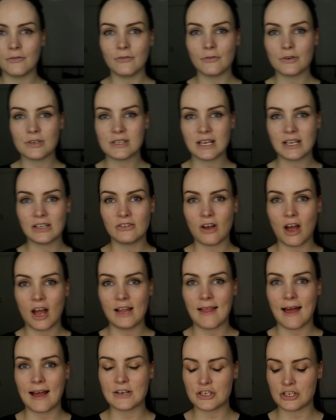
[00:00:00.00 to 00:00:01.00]
If we're sticking to
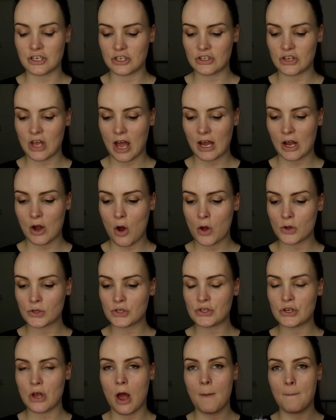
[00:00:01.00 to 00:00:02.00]
eyelashes, I got
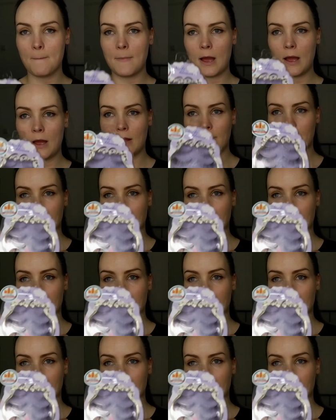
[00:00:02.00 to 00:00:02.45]
some